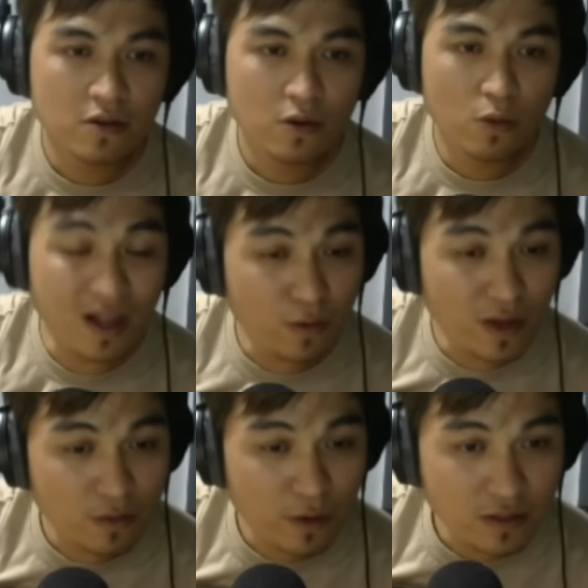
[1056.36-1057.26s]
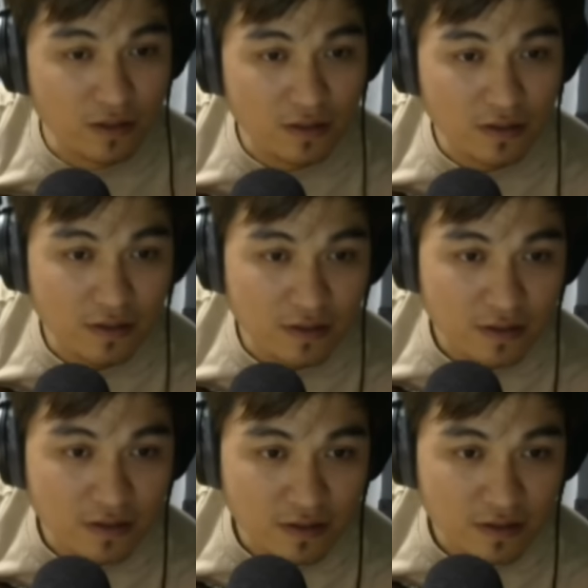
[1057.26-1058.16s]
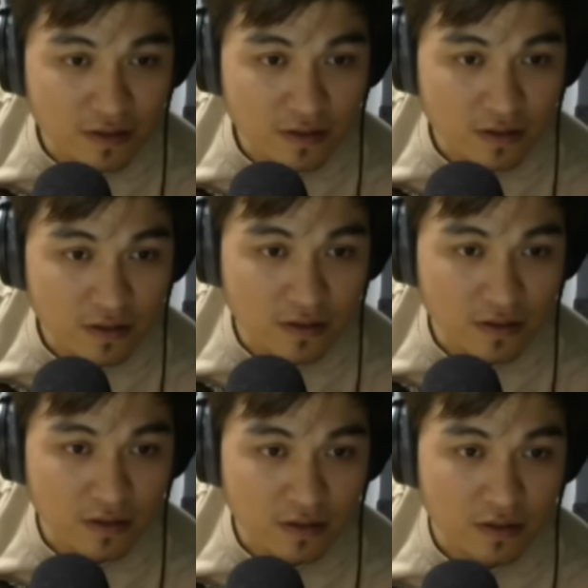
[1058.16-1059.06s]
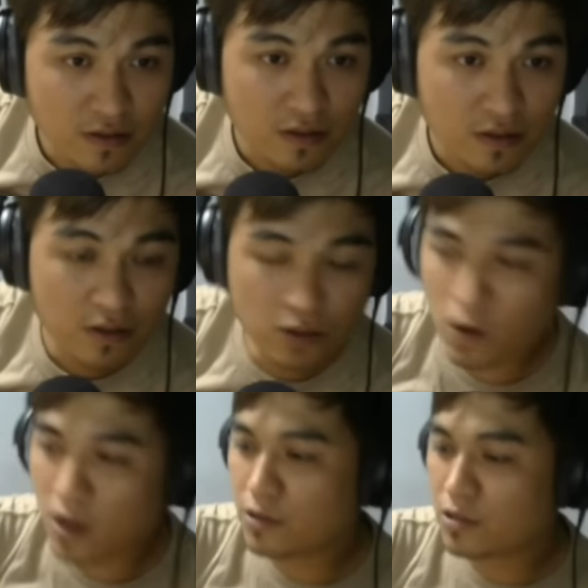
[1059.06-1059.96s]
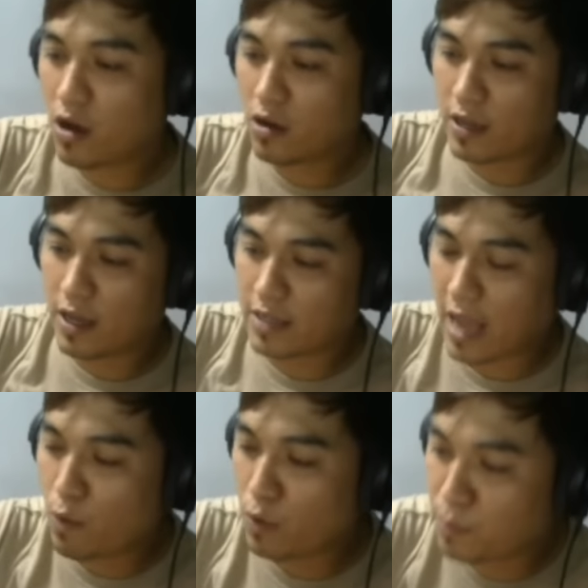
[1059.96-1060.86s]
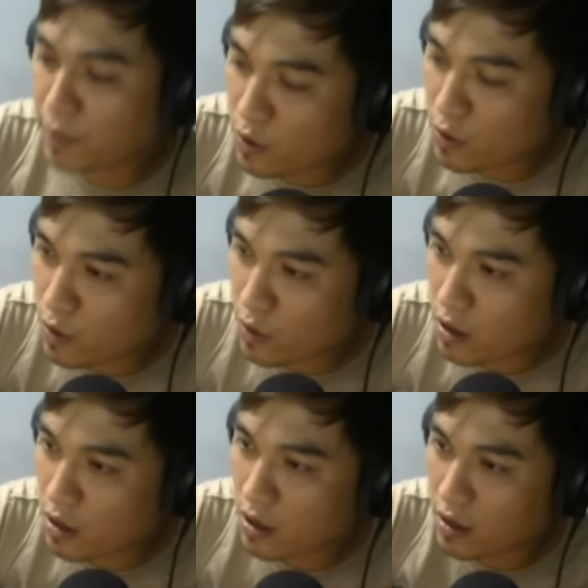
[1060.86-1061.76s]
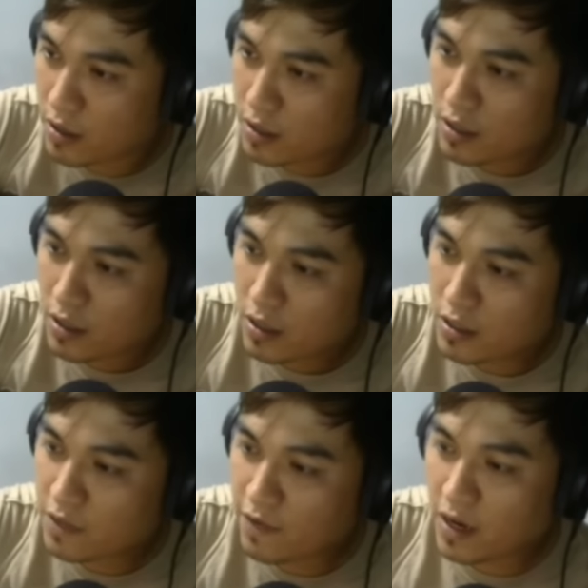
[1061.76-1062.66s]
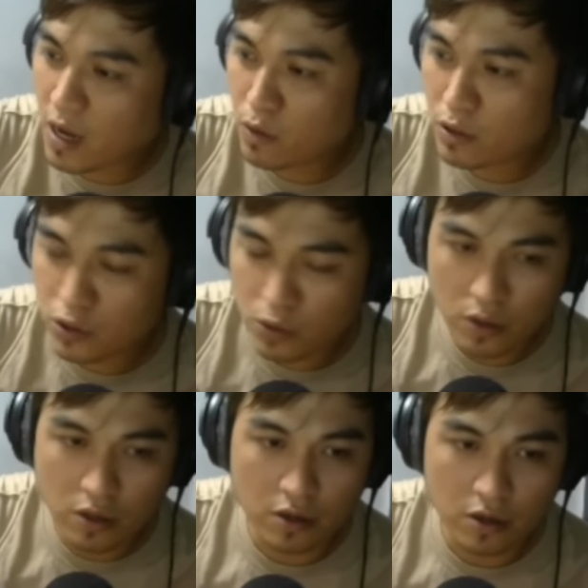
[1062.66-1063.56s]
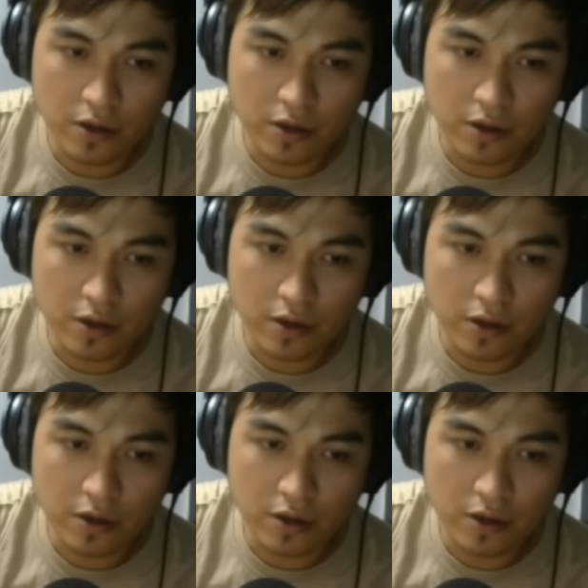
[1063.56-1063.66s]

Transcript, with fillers: What? Do another song for me. Do another song? Yes. I will play you, is it fine? I will do a,